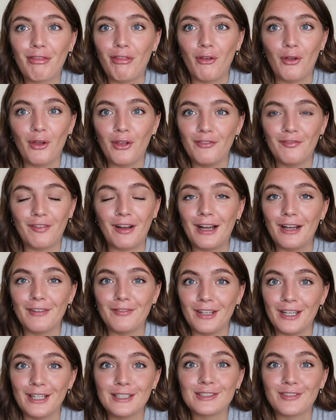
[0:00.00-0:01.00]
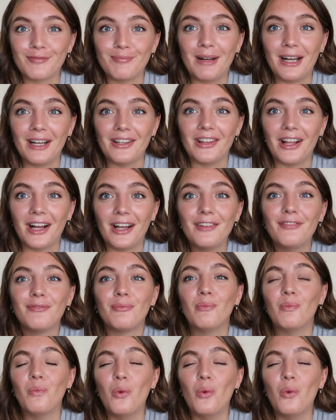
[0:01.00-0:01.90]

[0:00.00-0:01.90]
35 years of my life